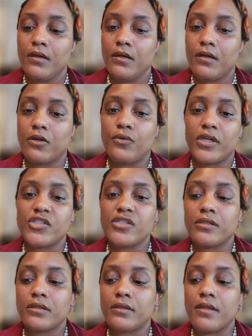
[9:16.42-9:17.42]
a
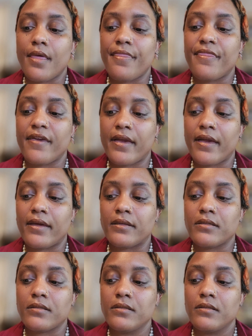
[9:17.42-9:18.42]
question
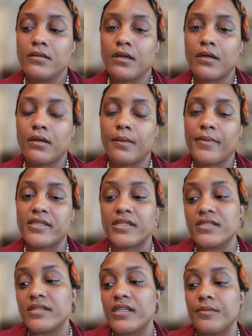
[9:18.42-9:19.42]
that, as I
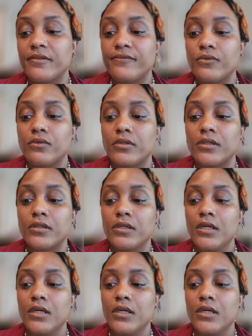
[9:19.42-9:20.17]
stated before,